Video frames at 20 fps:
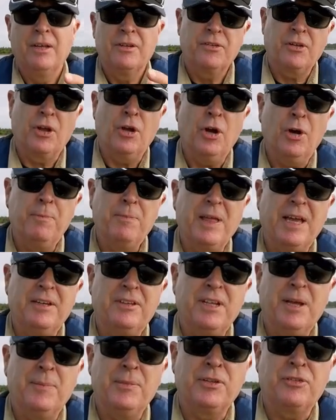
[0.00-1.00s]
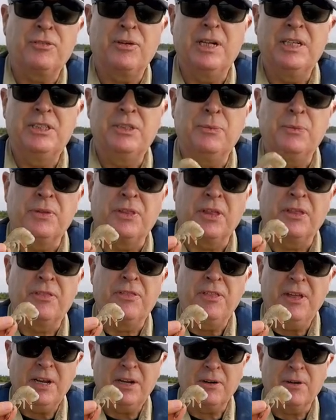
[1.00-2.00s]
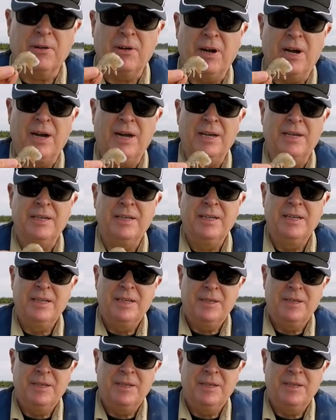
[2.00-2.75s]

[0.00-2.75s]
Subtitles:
So I hope that demonstration with the thicker line